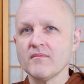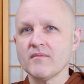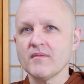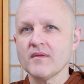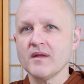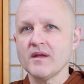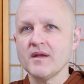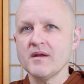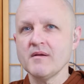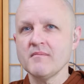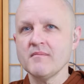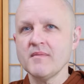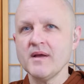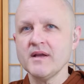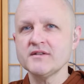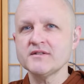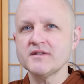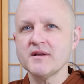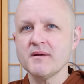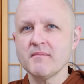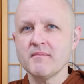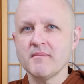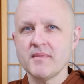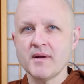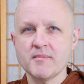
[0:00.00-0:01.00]
it makes
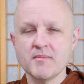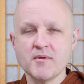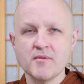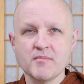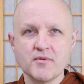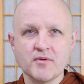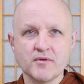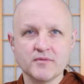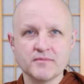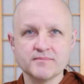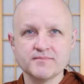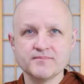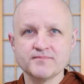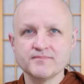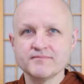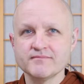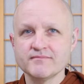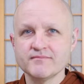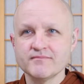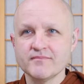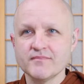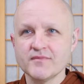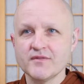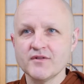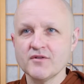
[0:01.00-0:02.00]
it memorable
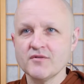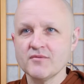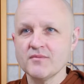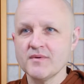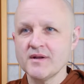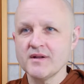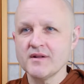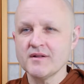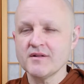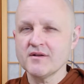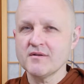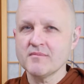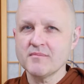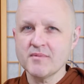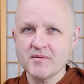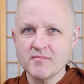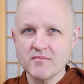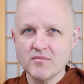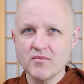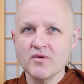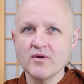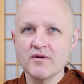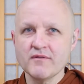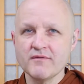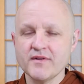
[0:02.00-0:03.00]
to read a little bit
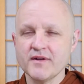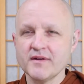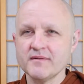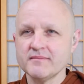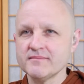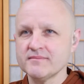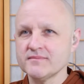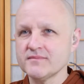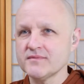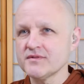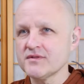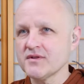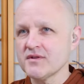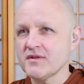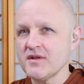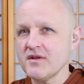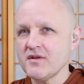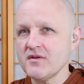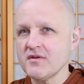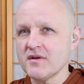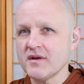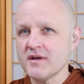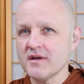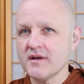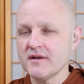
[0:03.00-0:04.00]
more of it, so that
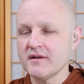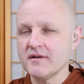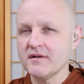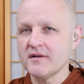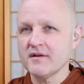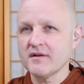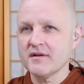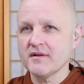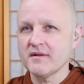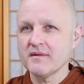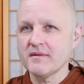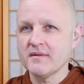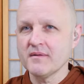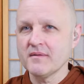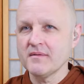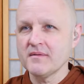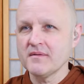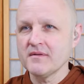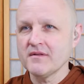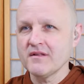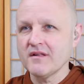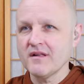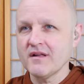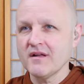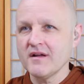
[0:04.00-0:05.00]
you can
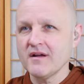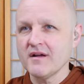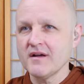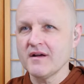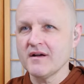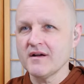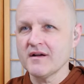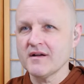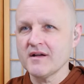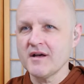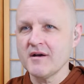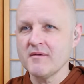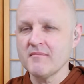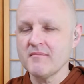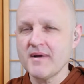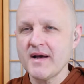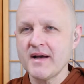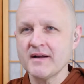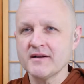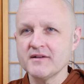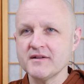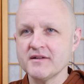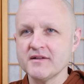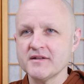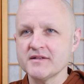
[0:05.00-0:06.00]
come
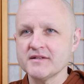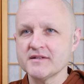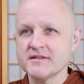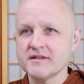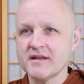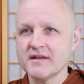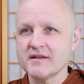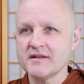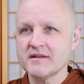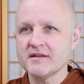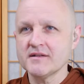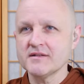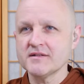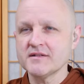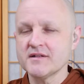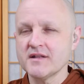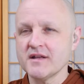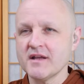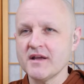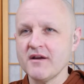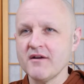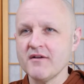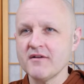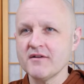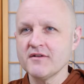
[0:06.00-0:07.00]
back to this, like, because the
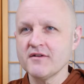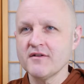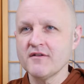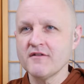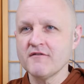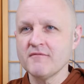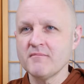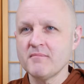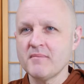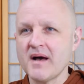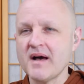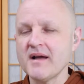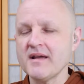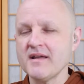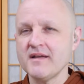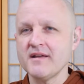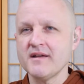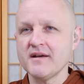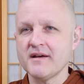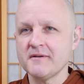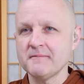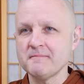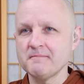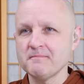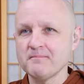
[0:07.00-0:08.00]
character of
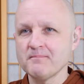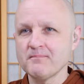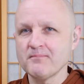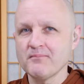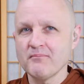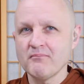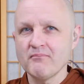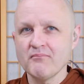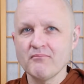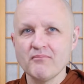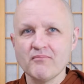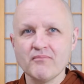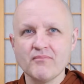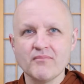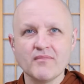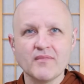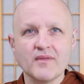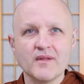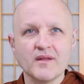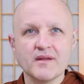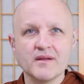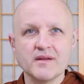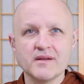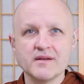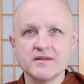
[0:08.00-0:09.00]
Bāhiya
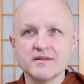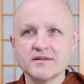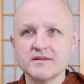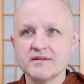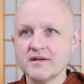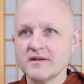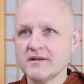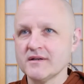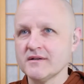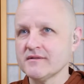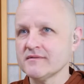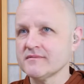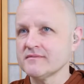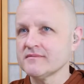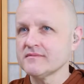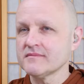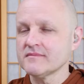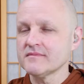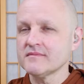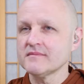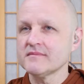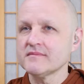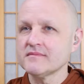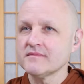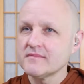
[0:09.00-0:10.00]
is
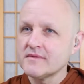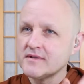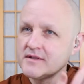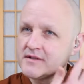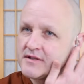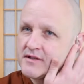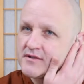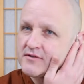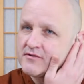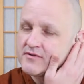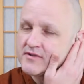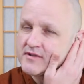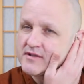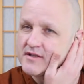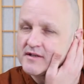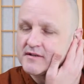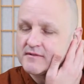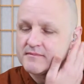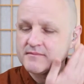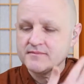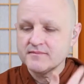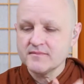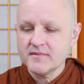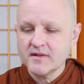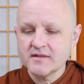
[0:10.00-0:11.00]
interesting.
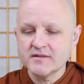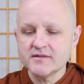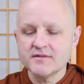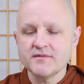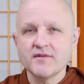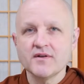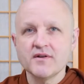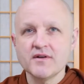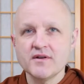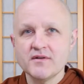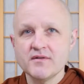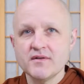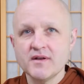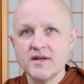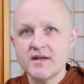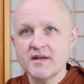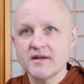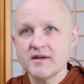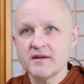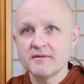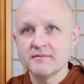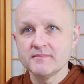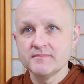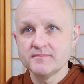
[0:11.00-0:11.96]
It's a very unique